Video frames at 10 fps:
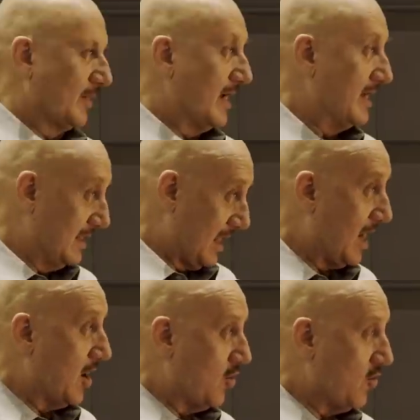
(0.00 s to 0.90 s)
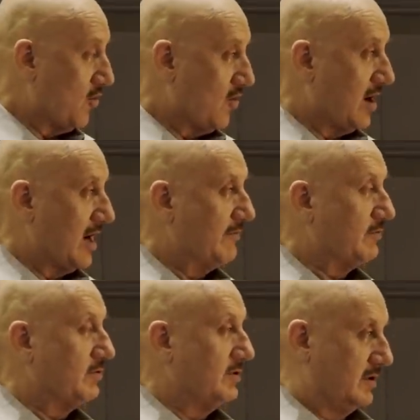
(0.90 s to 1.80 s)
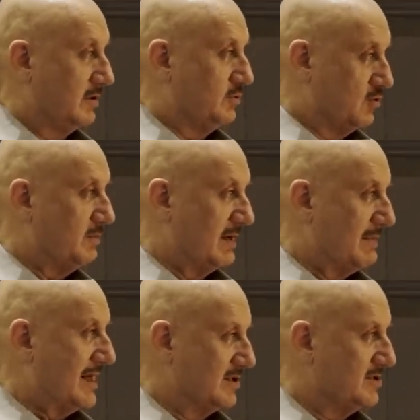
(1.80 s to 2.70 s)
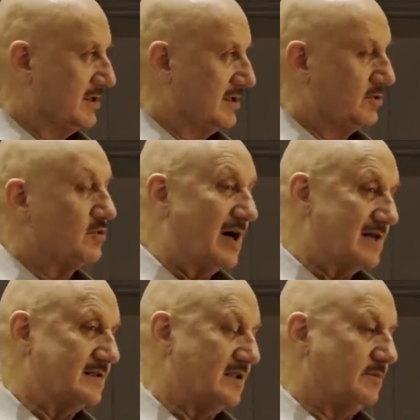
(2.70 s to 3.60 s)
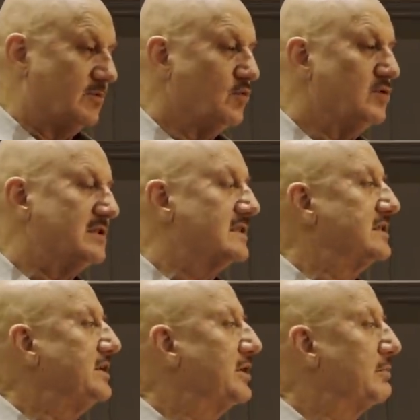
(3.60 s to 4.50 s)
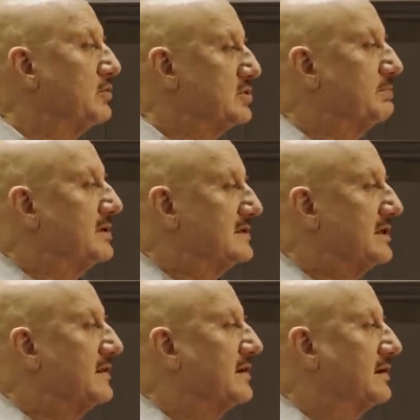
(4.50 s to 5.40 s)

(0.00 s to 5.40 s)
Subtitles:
And now I have told my manager to ask them, who is the senior most person in